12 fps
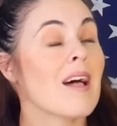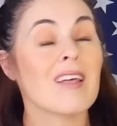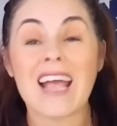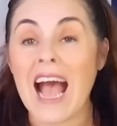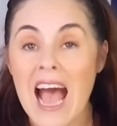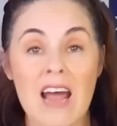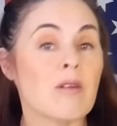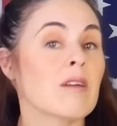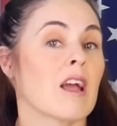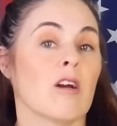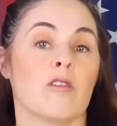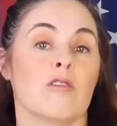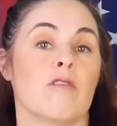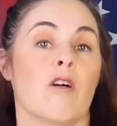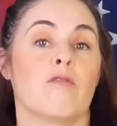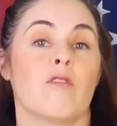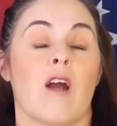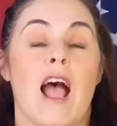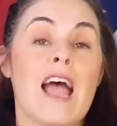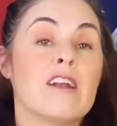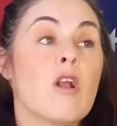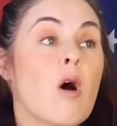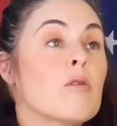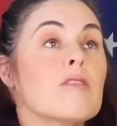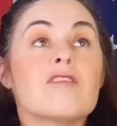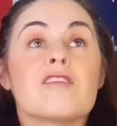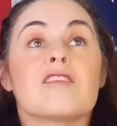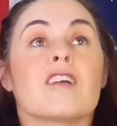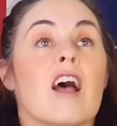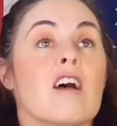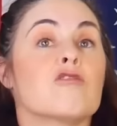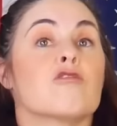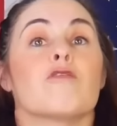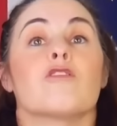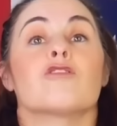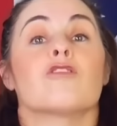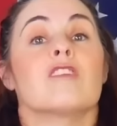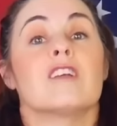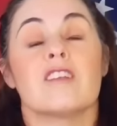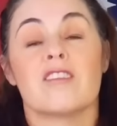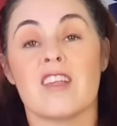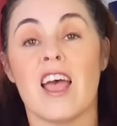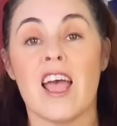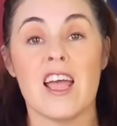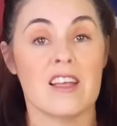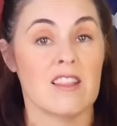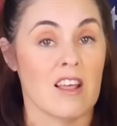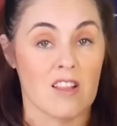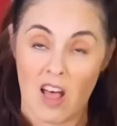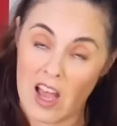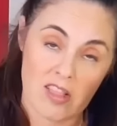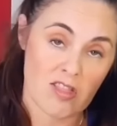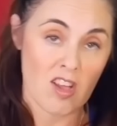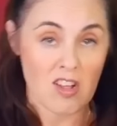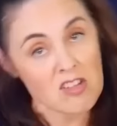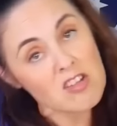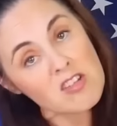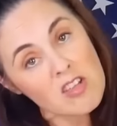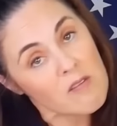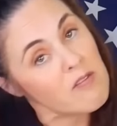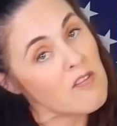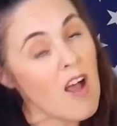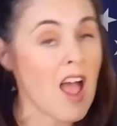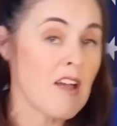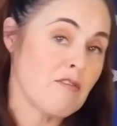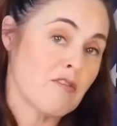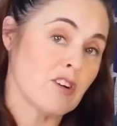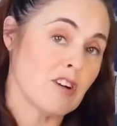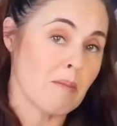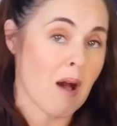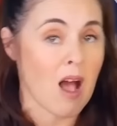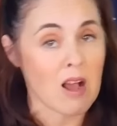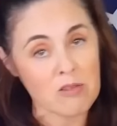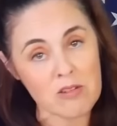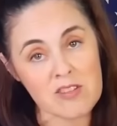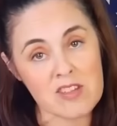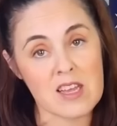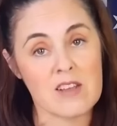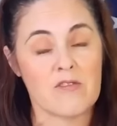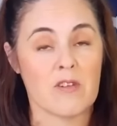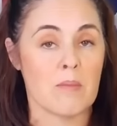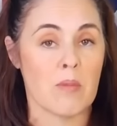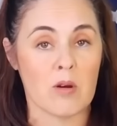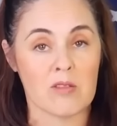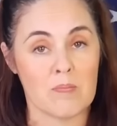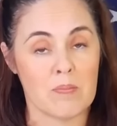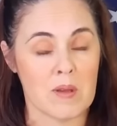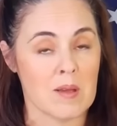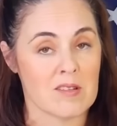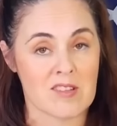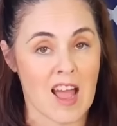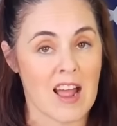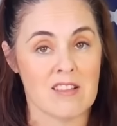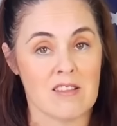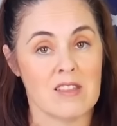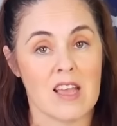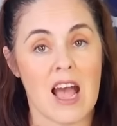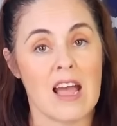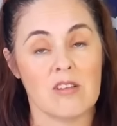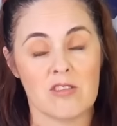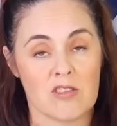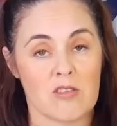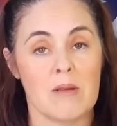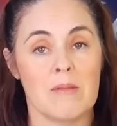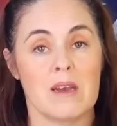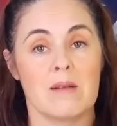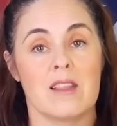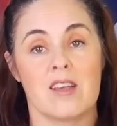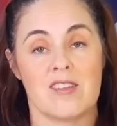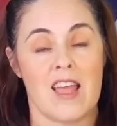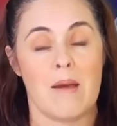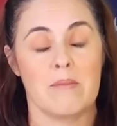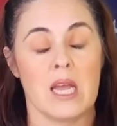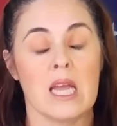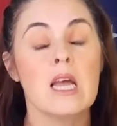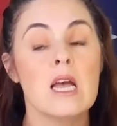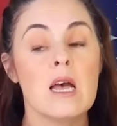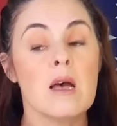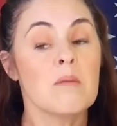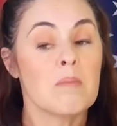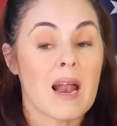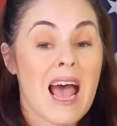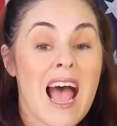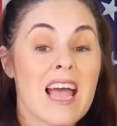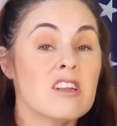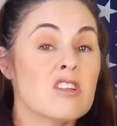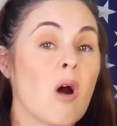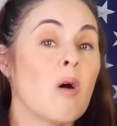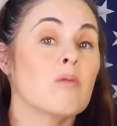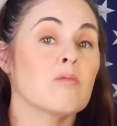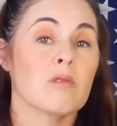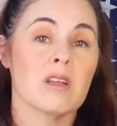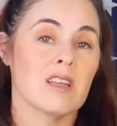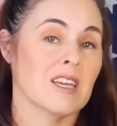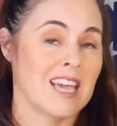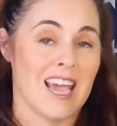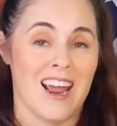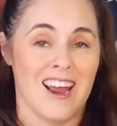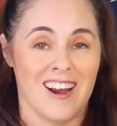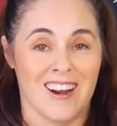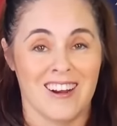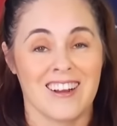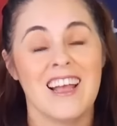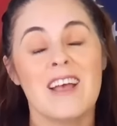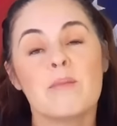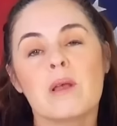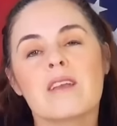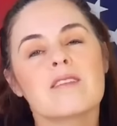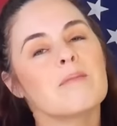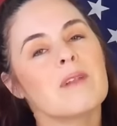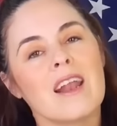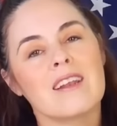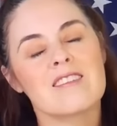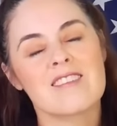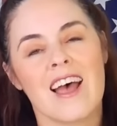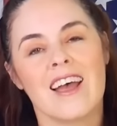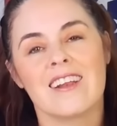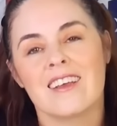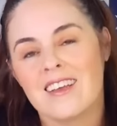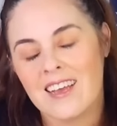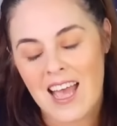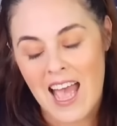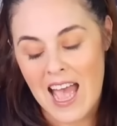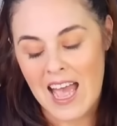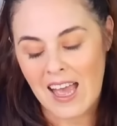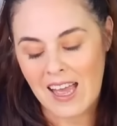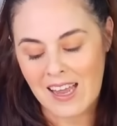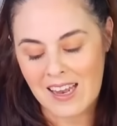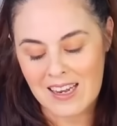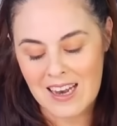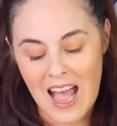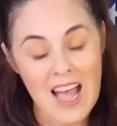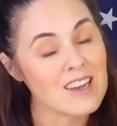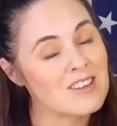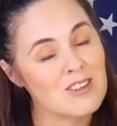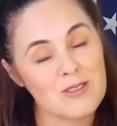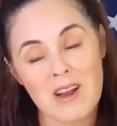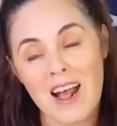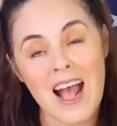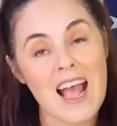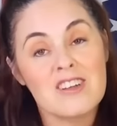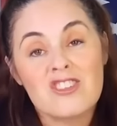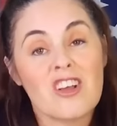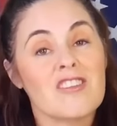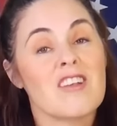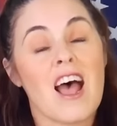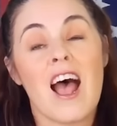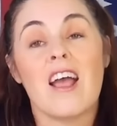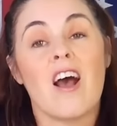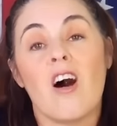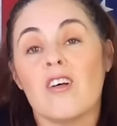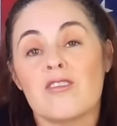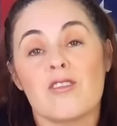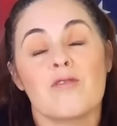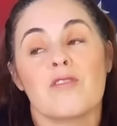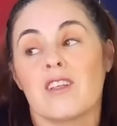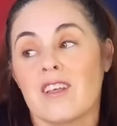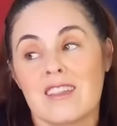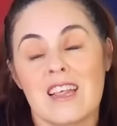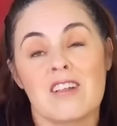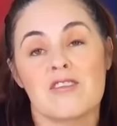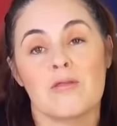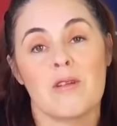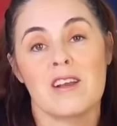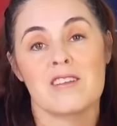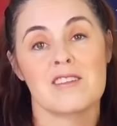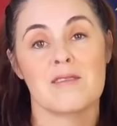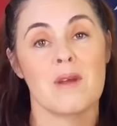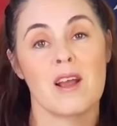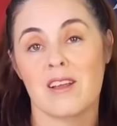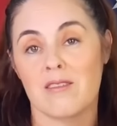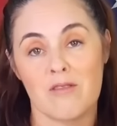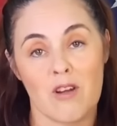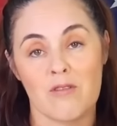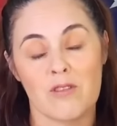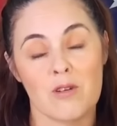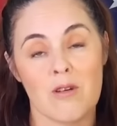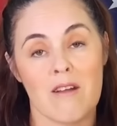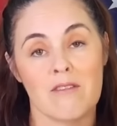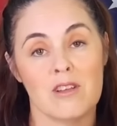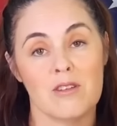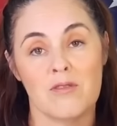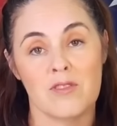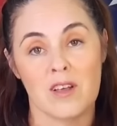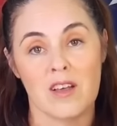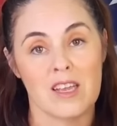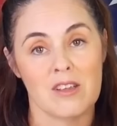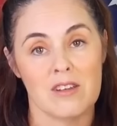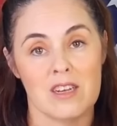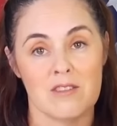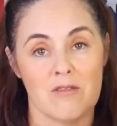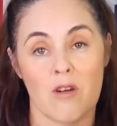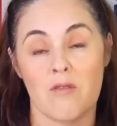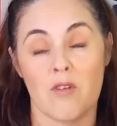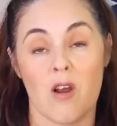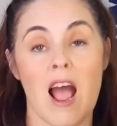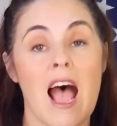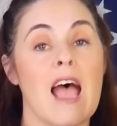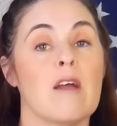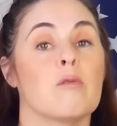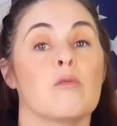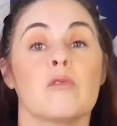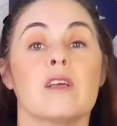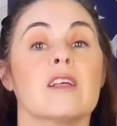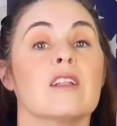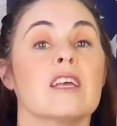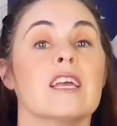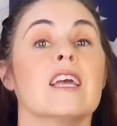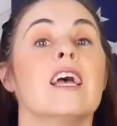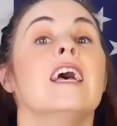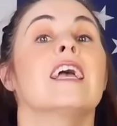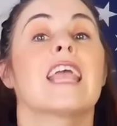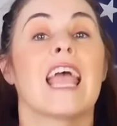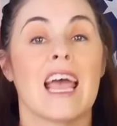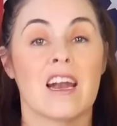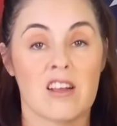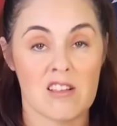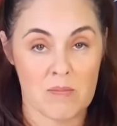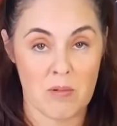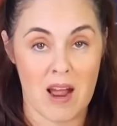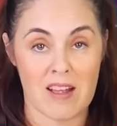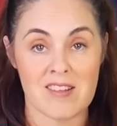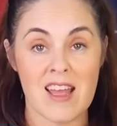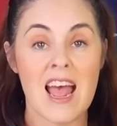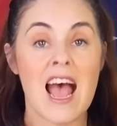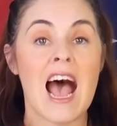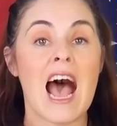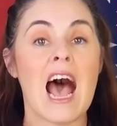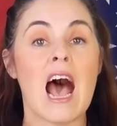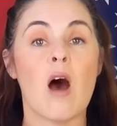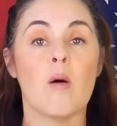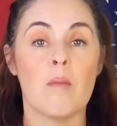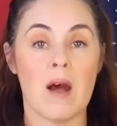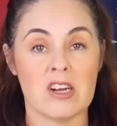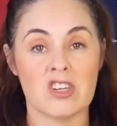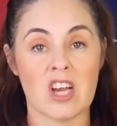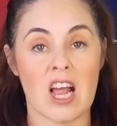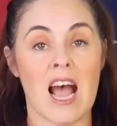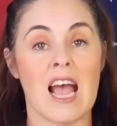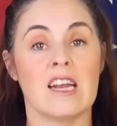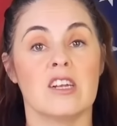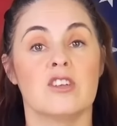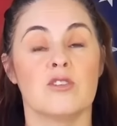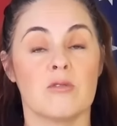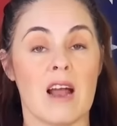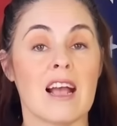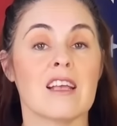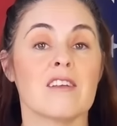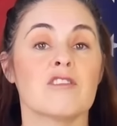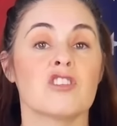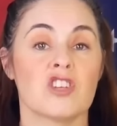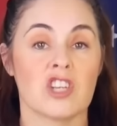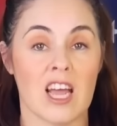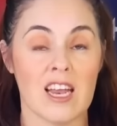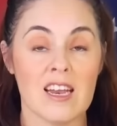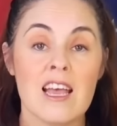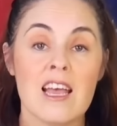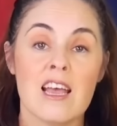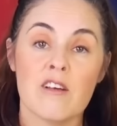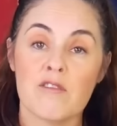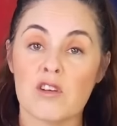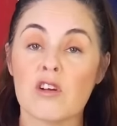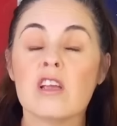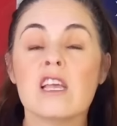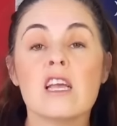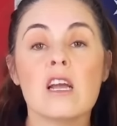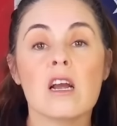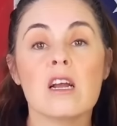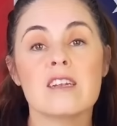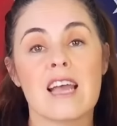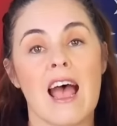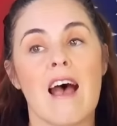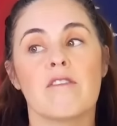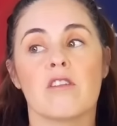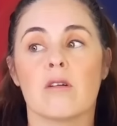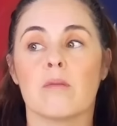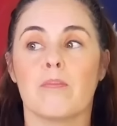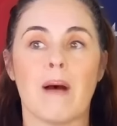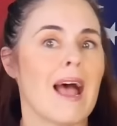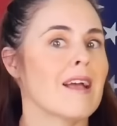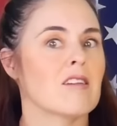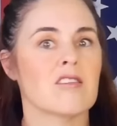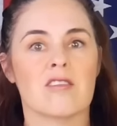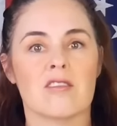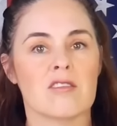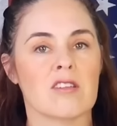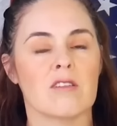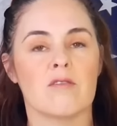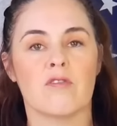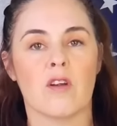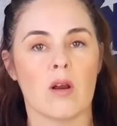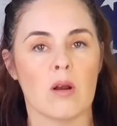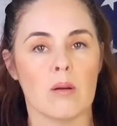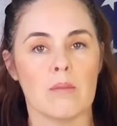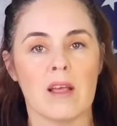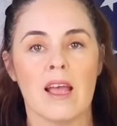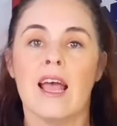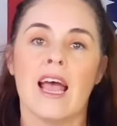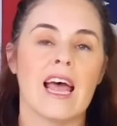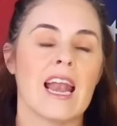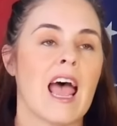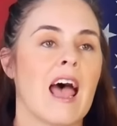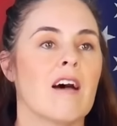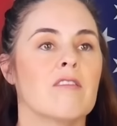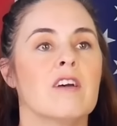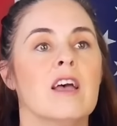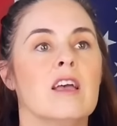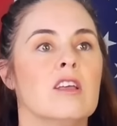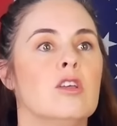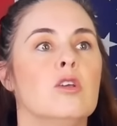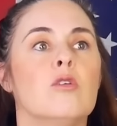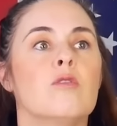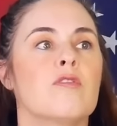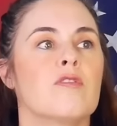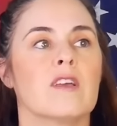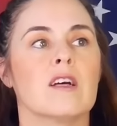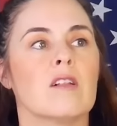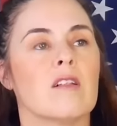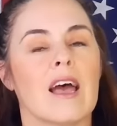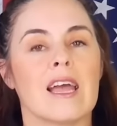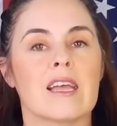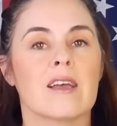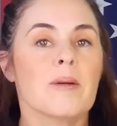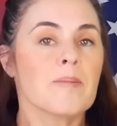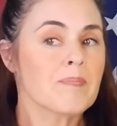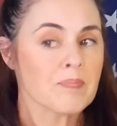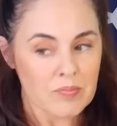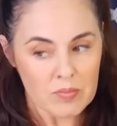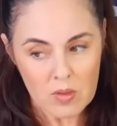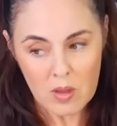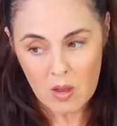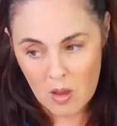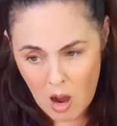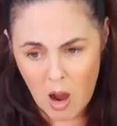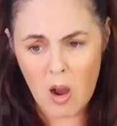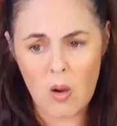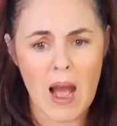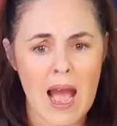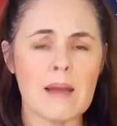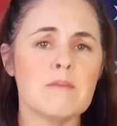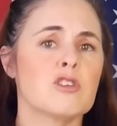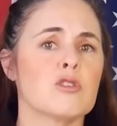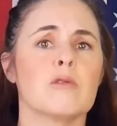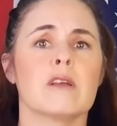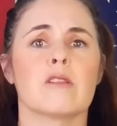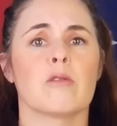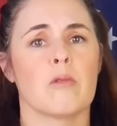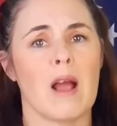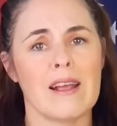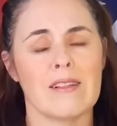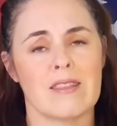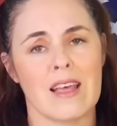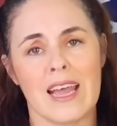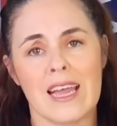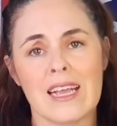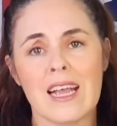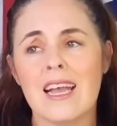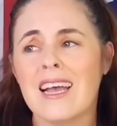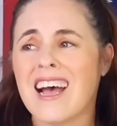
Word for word: like, I don't care who you vote for. I know this is a controversial thing to say, and they're like, this is the fight for democracy from both sides of the aisle screaming this at me. But I don't really care because I'm dead inside and I do not, I just, I also feel like that's your right as an American vote for whoever you feel like you need to vote for. I really can't express how much I do not give a shit. If you're here to have your biases confirmed and have you feel like, oh, I'm doing the right thing.